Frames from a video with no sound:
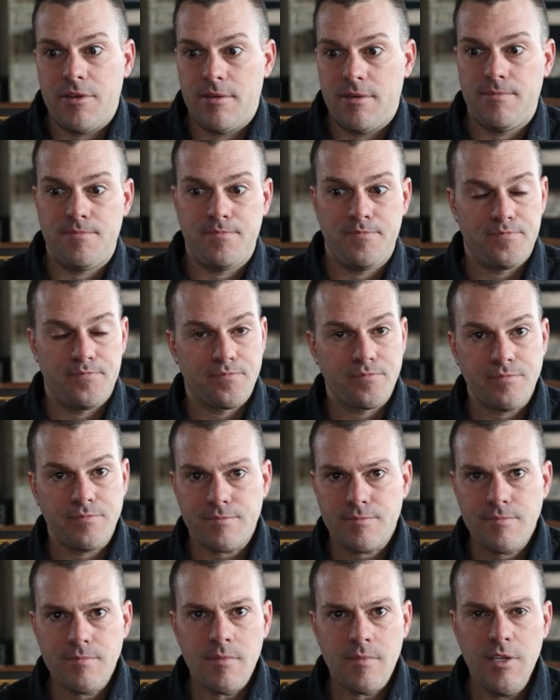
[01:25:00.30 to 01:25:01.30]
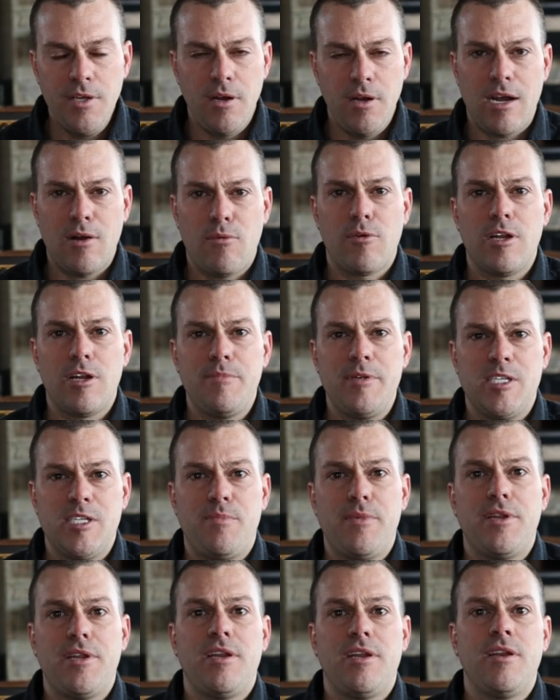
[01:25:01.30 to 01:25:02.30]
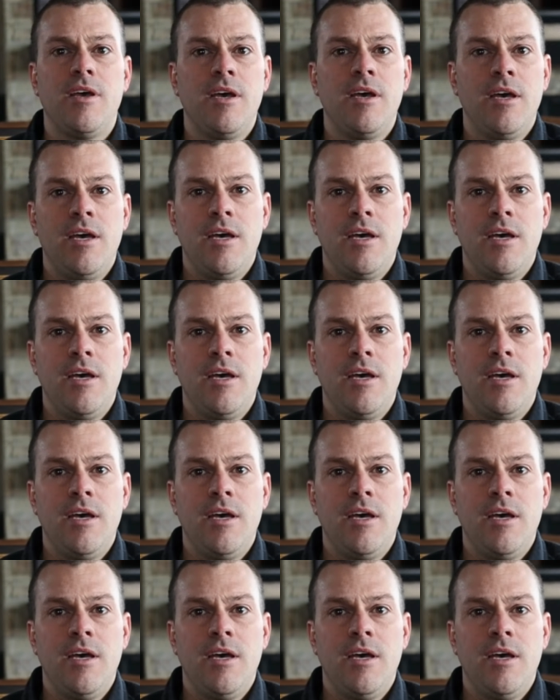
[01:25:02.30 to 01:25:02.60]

And, I don't want to be spending,